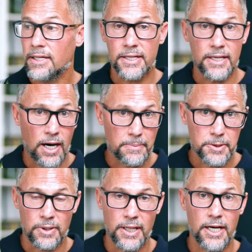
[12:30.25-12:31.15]
the
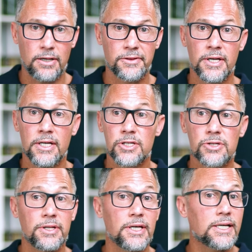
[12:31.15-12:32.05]
optimal health
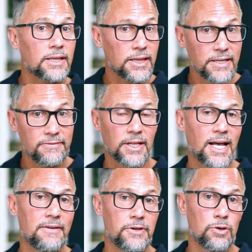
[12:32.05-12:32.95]
so that you can live the
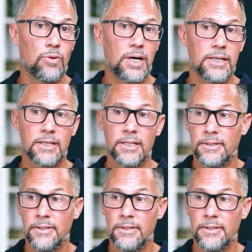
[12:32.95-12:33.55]
life you want.